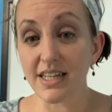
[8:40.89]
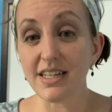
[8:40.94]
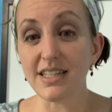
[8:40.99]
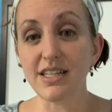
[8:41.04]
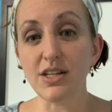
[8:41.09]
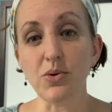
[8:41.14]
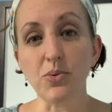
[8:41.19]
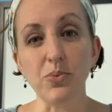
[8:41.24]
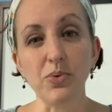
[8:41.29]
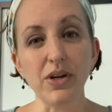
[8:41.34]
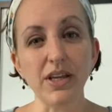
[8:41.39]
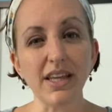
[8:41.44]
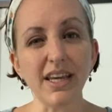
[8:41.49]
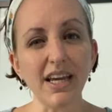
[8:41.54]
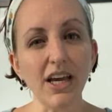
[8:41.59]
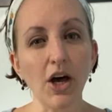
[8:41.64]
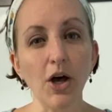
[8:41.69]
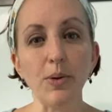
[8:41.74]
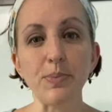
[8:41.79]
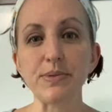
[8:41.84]
is it really
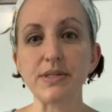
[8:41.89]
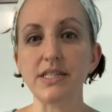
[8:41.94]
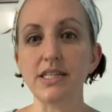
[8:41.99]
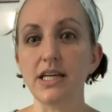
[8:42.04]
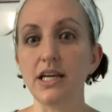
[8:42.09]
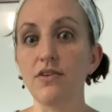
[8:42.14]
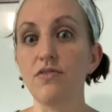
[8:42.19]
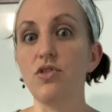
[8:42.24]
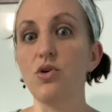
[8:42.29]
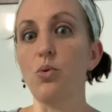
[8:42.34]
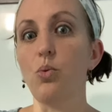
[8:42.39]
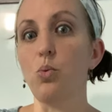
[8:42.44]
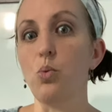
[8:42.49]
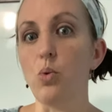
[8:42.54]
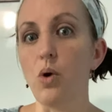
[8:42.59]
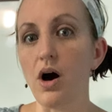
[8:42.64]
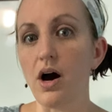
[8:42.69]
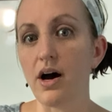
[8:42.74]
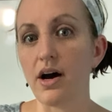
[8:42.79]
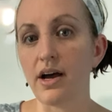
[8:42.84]
helps to give the
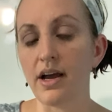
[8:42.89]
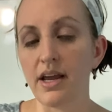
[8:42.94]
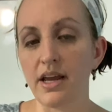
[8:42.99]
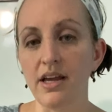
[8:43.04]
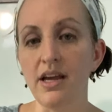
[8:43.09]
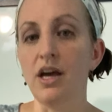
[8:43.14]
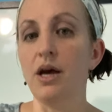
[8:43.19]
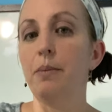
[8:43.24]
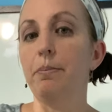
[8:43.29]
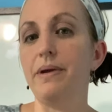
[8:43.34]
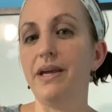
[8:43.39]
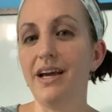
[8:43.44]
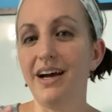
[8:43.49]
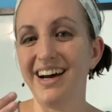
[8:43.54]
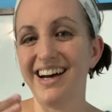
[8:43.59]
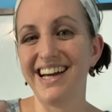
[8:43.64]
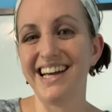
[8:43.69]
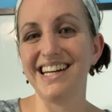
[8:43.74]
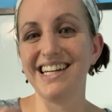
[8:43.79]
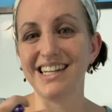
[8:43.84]
why
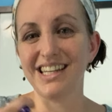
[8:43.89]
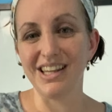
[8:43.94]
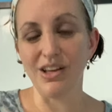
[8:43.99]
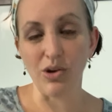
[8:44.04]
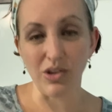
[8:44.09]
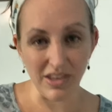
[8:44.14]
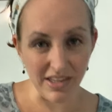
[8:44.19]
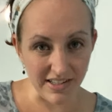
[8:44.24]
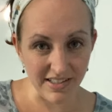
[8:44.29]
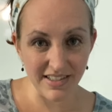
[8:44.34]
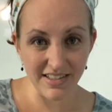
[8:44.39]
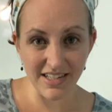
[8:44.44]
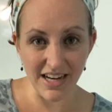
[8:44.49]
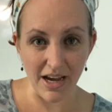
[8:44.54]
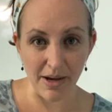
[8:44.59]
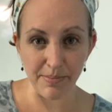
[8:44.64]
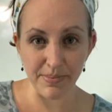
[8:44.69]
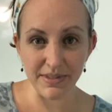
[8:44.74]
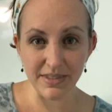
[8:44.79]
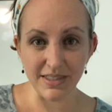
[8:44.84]
behind the
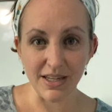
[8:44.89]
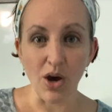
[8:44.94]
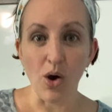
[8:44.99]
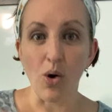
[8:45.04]
steps.